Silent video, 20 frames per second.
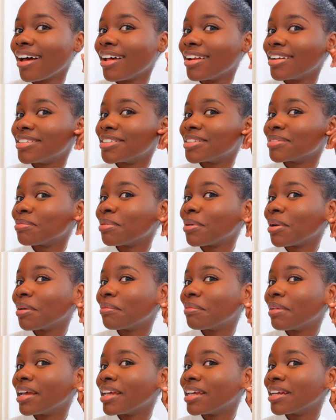Let's put
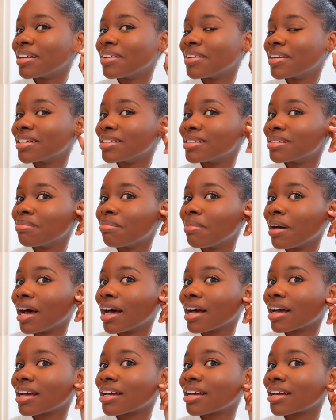on my earrings
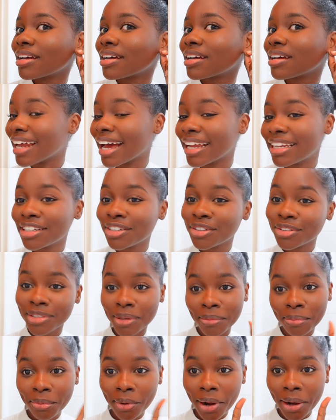back. I didn't use
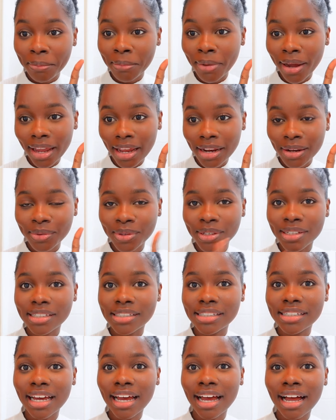a primer
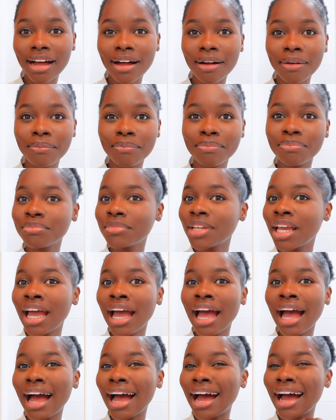anyways. Um,
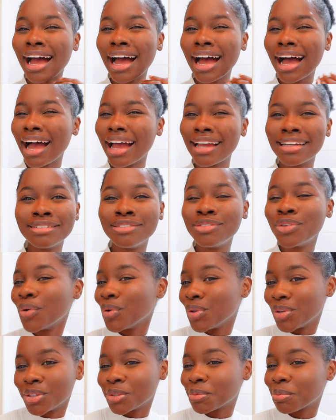I do
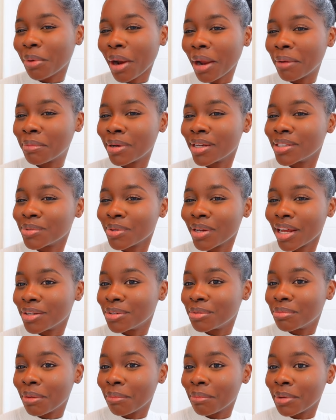use primers when I
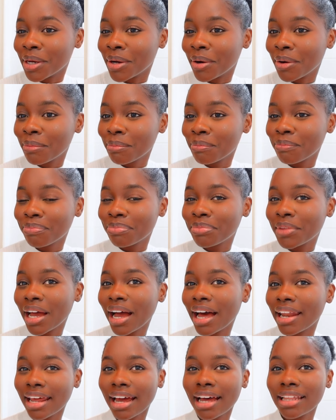do my makeup.
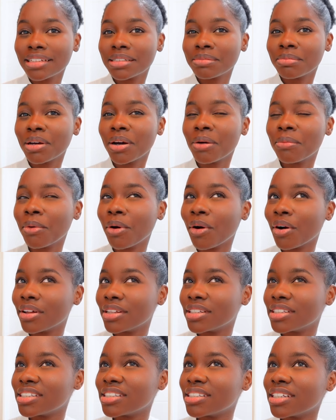And I had this makeup
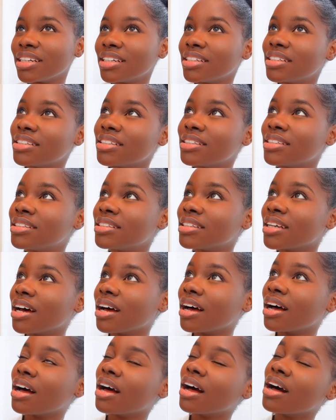on since
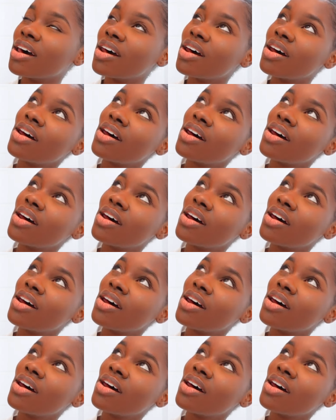uh,